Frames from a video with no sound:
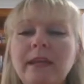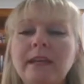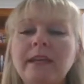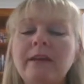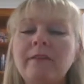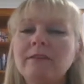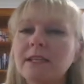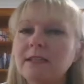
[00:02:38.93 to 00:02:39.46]

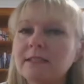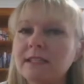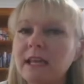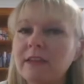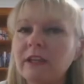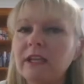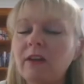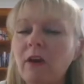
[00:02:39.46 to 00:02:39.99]
Now it does say
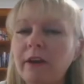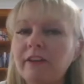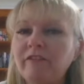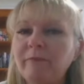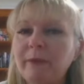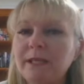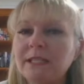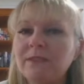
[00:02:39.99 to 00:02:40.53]
the line
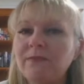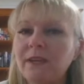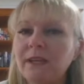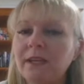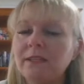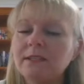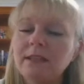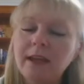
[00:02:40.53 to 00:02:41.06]
of best fit
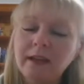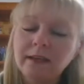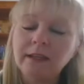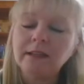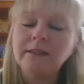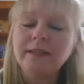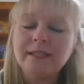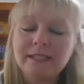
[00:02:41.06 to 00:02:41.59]
and
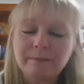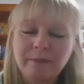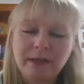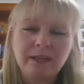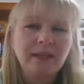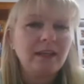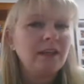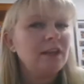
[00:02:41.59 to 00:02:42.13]
technically
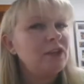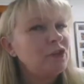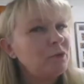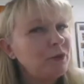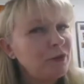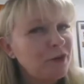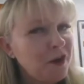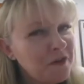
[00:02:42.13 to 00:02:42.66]
speaking, and you
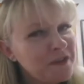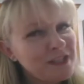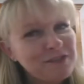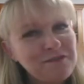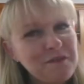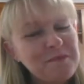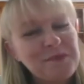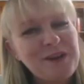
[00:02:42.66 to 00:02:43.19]
would know this
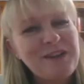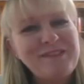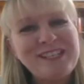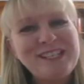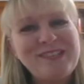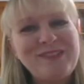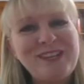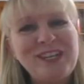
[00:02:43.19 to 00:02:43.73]
from
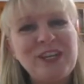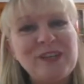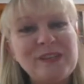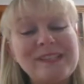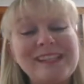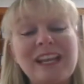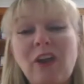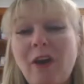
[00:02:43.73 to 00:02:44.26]
previous
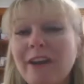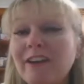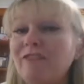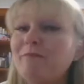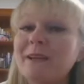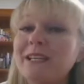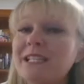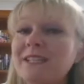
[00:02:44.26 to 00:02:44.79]
videos, the line of
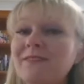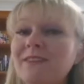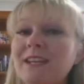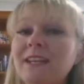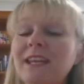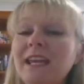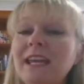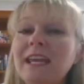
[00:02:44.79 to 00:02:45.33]
best fit
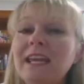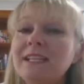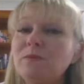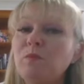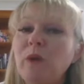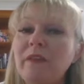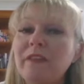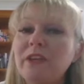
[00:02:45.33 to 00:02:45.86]
is
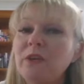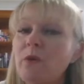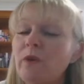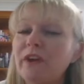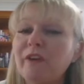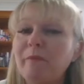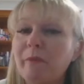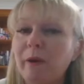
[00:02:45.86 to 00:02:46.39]
one that you're
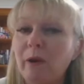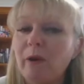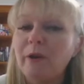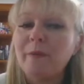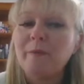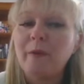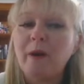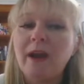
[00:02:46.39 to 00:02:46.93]
going to
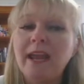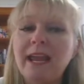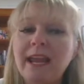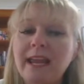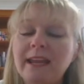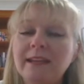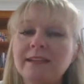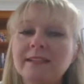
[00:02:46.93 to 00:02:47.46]
plot by
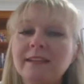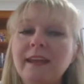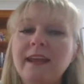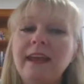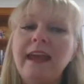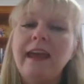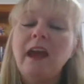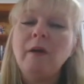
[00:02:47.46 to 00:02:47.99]
hand.
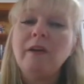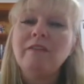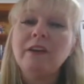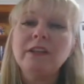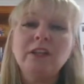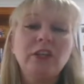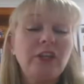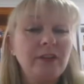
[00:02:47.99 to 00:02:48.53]
However,
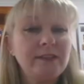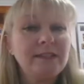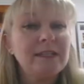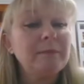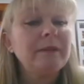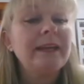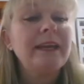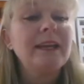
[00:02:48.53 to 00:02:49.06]
the
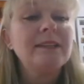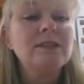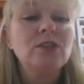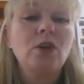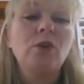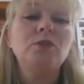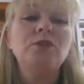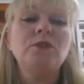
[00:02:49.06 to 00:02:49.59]
QCAA has
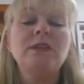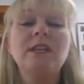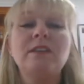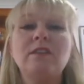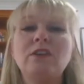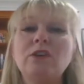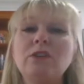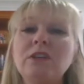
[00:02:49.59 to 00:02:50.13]
told you here
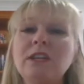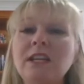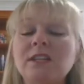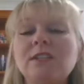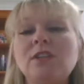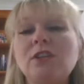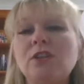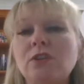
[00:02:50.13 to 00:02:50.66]
that you need
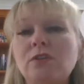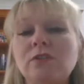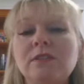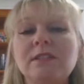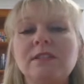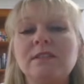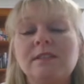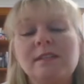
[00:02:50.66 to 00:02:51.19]
to use
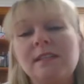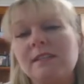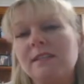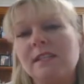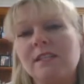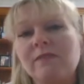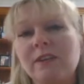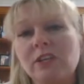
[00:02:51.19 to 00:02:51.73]
the
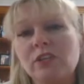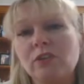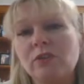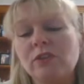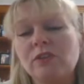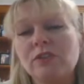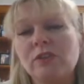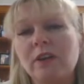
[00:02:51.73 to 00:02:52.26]
statistics function on
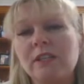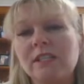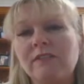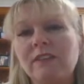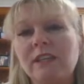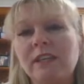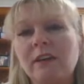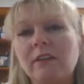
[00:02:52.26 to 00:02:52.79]
your
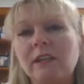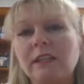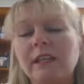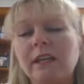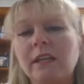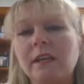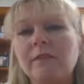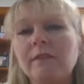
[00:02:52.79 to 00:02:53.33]
scientific
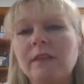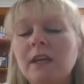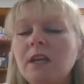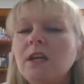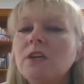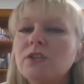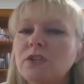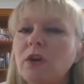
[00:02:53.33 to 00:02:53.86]
calculator.
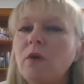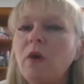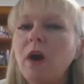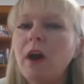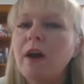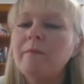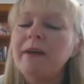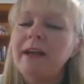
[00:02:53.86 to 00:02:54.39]
So
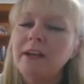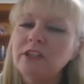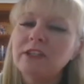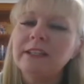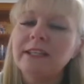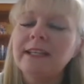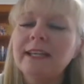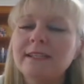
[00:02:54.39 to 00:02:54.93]
I'm
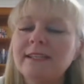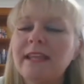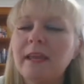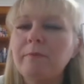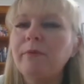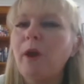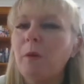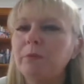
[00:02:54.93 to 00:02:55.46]
actually guessing they
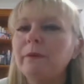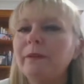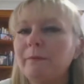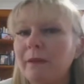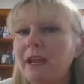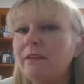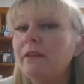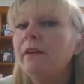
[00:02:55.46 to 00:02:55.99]
probably
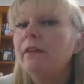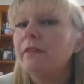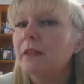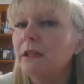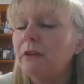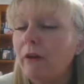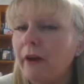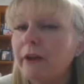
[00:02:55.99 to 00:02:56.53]
mean the
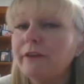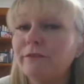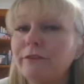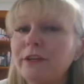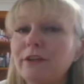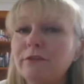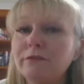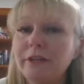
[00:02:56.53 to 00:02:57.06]
line of
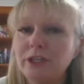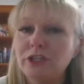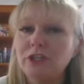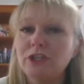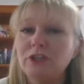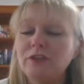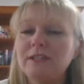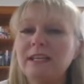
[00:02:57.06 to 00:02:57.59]

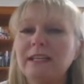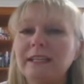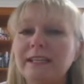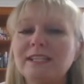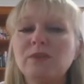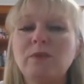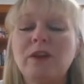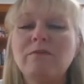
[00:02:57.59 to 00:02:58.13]
regression using least
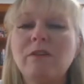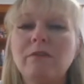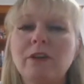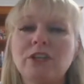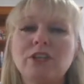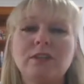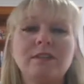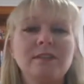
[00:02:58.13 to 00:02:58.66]
squared
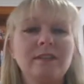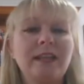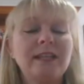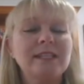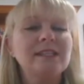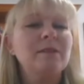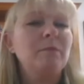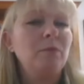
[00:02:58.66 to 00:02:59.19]
regression. So that's
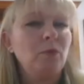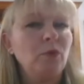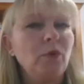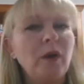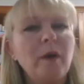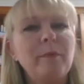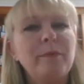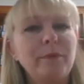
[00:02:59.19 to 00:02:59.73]
the more
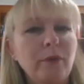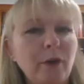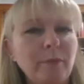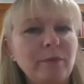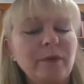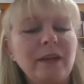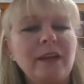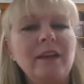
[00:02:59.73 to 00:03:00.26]

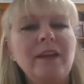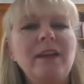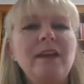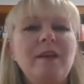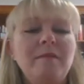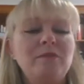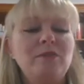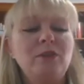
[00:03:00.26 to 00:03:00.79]
appropriate
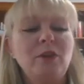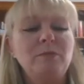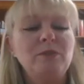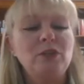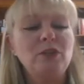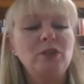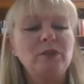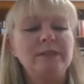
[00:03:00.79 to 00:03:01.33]
term to
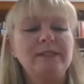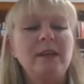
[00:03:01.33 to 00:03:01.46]
use.